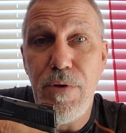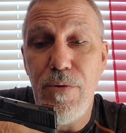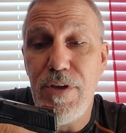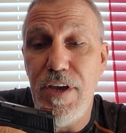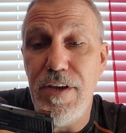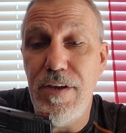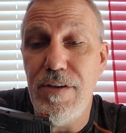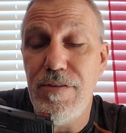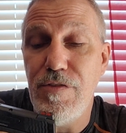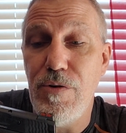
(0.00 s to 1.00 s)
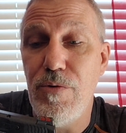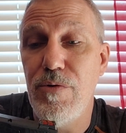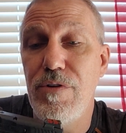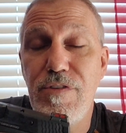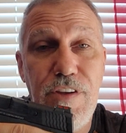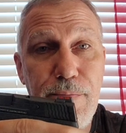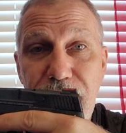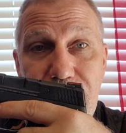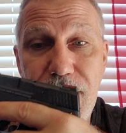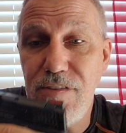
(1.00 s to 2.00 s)
Okay, so same
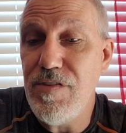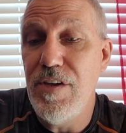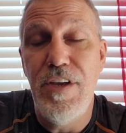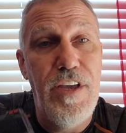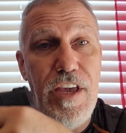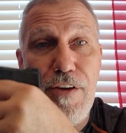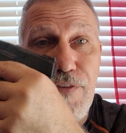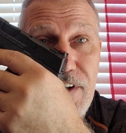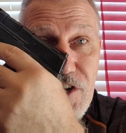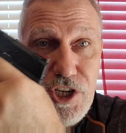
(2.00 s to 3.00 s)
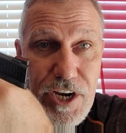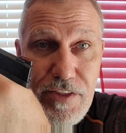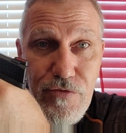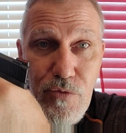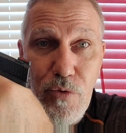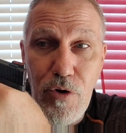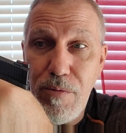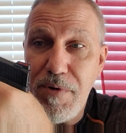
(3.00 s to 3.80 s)
thing is if I shot through all